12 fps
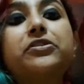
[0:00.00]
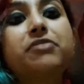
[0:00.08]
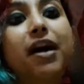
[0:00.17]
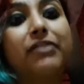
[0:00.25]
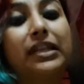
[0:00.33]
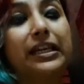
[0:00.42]

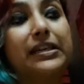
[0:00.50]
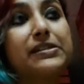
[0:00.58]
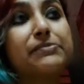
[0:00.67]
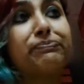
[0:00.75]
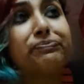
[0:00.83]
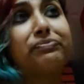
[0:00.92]
travelers?
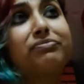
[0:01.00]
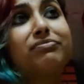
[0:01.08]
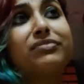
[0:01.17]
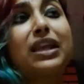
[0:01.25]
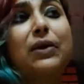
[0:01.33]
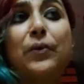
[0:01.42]

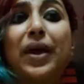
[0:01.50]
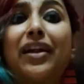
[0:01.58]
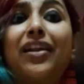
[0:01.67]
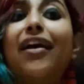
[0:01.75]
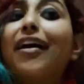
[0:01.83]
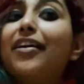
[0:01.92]

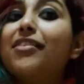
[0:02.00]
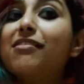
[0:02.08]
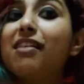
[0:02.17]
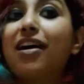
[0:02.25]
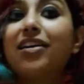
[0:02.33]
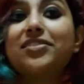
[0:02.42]
Well, here
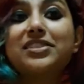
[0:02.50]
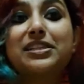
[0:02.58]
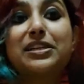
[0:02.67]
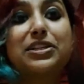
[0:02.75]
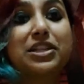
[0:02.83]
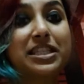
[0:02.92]
are
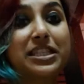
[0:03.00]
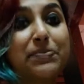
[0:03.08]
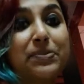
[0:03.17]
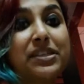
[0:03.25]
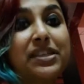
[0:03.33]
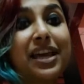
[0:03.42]
certain
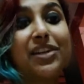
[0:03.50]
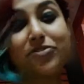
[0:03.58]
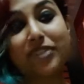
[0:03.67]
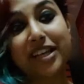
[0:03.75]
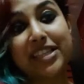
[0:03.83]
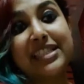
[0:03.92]
tips and
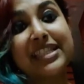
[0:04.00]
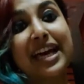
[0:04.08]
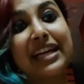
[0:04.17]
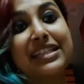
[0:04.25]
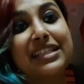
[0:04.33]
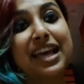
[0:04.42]
tricks
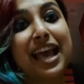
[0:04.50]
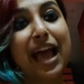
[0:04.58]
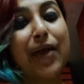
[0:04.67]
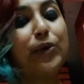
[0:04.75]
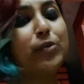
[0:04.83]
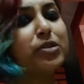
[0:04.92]
that
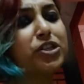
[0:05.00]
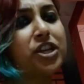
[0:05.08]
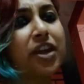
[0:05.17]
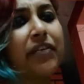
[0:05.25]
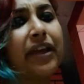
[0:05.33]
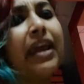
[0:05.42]
I will be
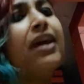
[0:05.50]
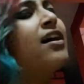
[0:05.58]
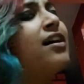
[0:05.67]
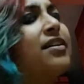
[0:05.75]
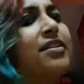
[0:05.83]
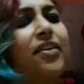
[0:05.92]
sharing.
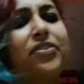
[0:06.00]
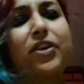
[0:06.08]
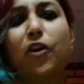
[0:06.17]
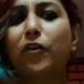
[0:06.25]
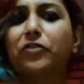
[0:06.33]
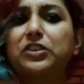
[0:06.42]
Nothing
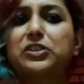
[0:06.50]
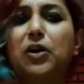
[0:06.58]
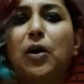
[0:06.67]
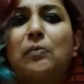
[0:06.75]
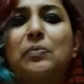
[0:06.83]
off the top,